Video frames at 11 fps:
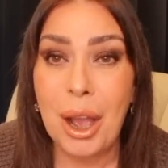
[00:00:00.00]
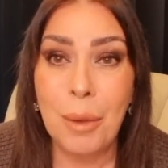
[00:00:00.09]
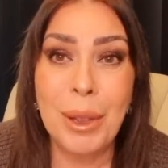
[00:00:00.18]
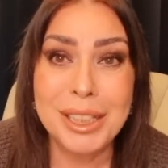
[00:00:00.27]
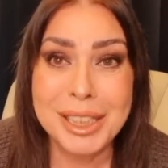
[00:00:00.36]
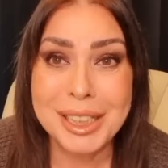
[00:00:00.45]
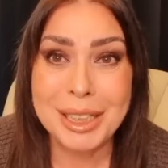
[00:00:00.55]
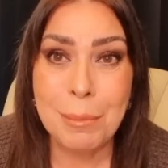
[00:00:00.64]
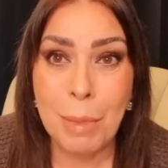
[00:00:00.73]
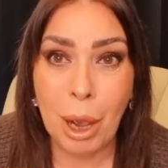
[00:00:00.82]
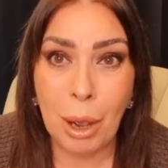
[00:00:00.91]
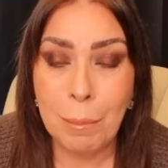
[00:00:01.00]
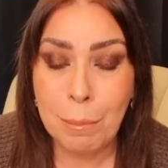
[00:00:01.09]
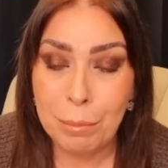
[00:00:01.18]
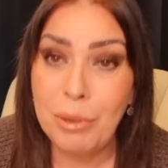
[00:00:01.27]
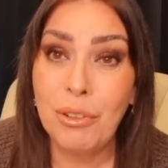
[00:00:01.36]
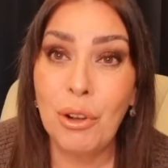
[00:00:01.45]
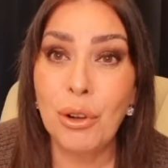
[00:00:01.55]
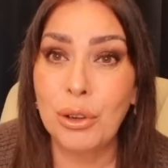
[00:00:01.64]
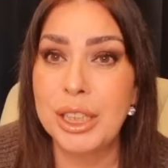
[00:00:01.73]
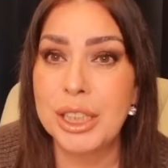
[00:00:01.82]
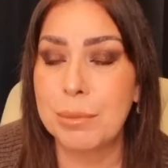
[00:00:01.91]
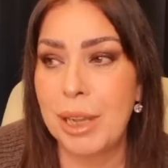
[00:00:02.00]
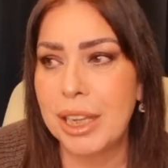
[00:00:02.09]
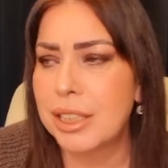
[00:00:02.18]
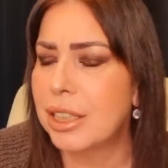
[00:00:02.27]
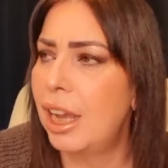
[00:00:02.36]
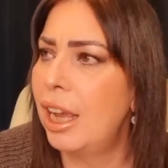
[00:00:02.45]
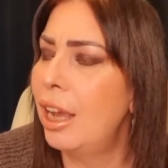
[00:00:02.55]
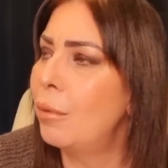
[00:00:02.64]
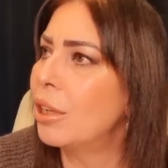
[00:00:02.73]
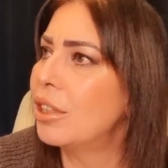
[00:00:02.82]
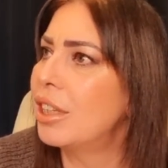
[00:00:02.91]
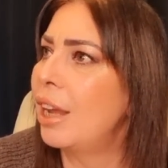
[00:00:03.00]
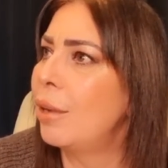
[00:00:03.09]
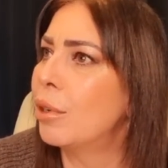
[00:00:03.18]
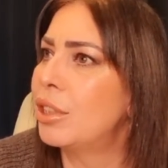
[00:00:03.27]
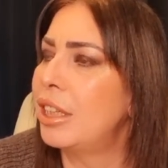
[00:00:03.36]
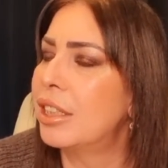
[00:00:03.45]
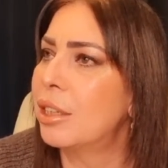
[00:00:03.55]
I went to see Mom before Christmas. What day was it?